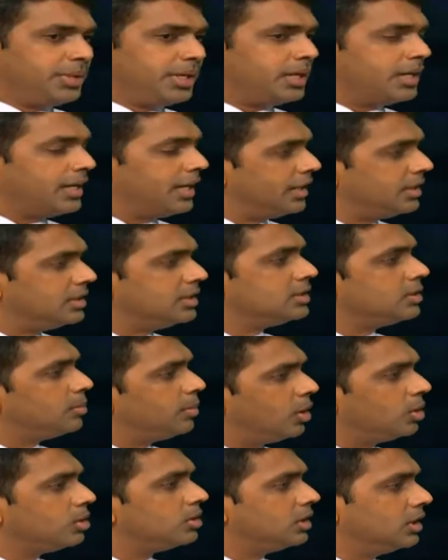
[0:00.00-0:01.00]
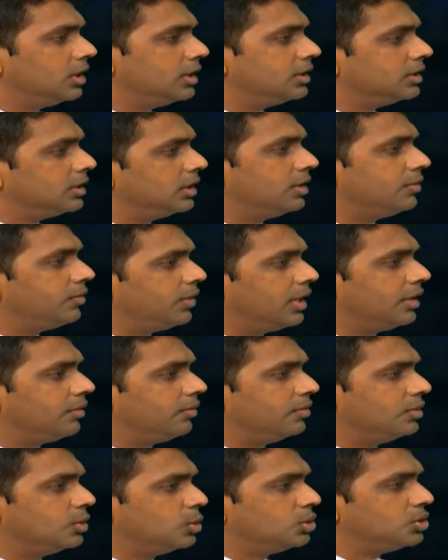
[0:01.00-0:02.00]
peak age is about
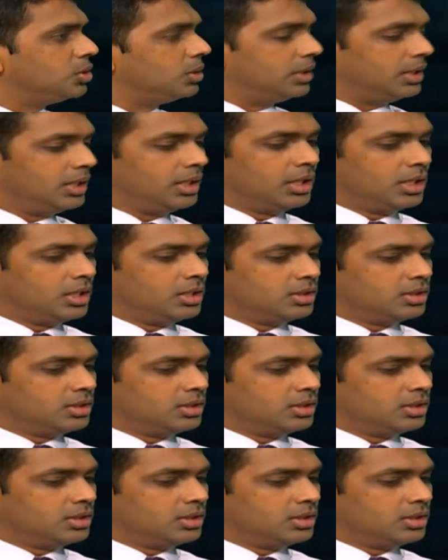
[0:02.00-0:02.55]
30-35 usually.